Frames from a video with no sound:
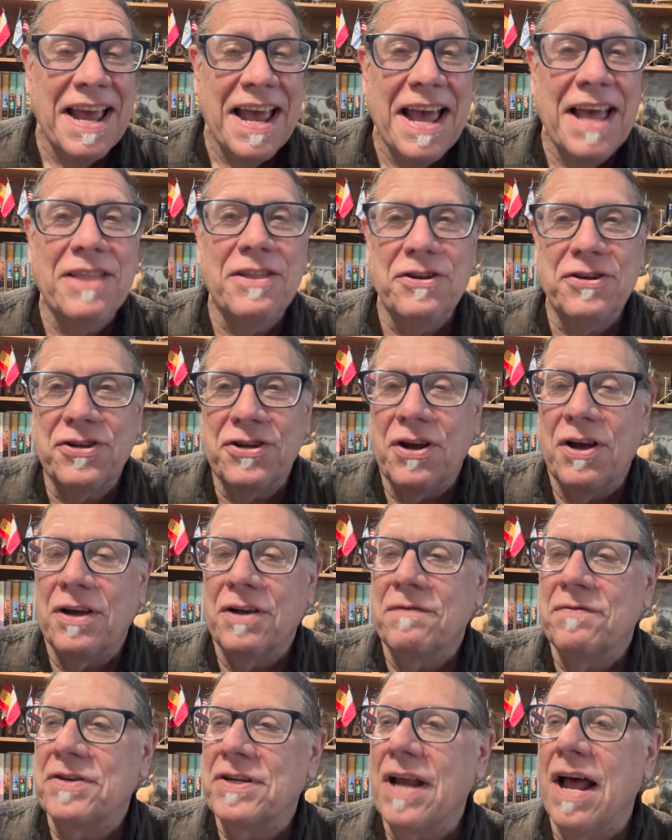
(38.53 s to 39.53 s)
and the
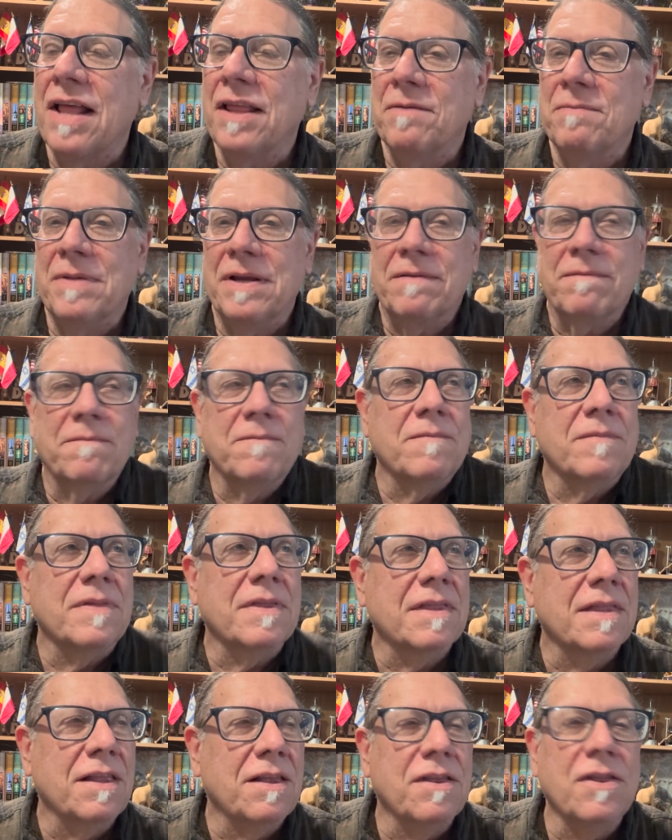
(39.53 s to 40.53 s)
Song of Solomon,
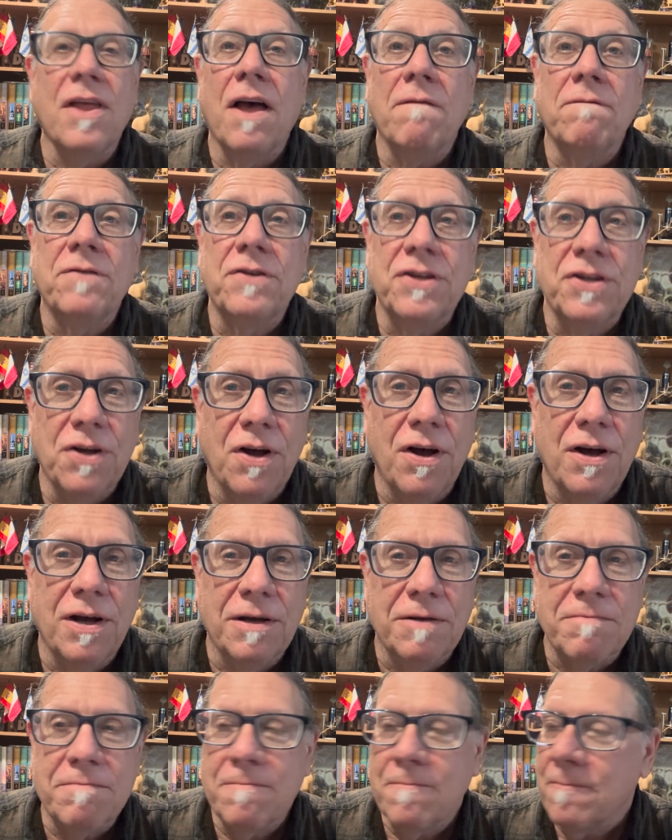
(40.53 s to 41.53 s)
love song.